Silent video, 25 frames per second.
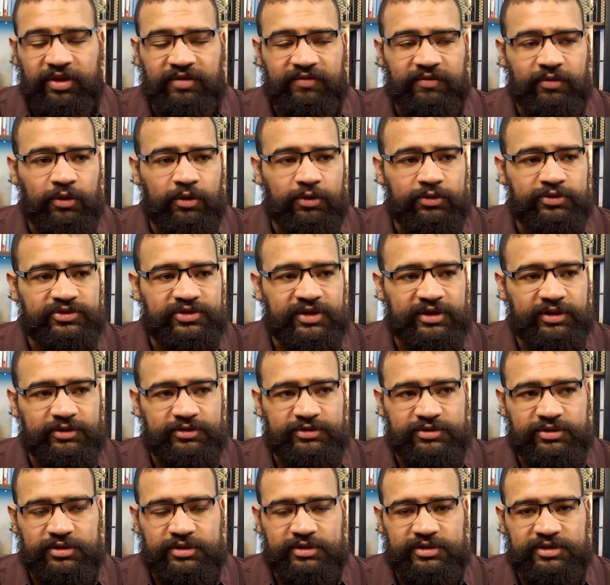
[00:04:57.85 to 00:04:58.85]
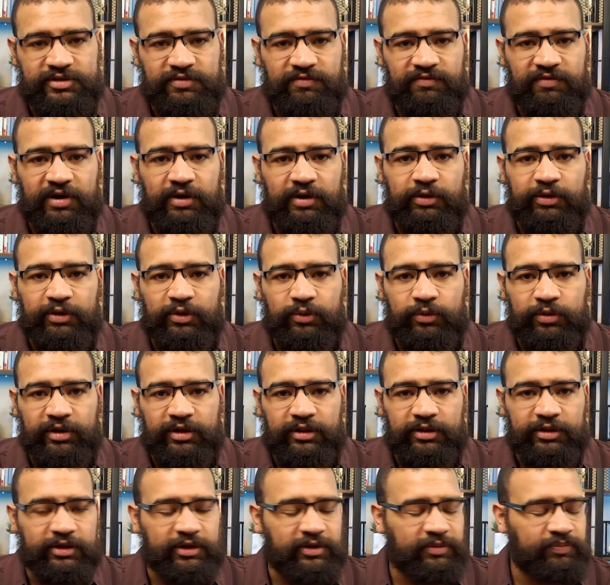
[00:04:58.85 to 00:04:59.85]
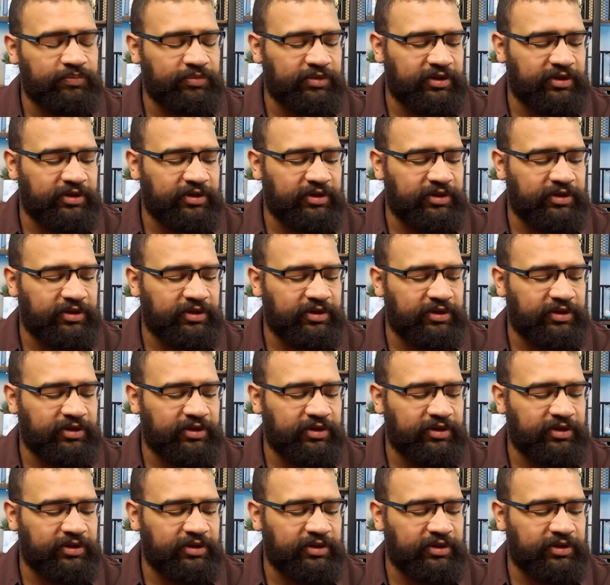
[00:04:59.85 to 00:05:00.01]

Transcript: of a wholesaler's list very quickly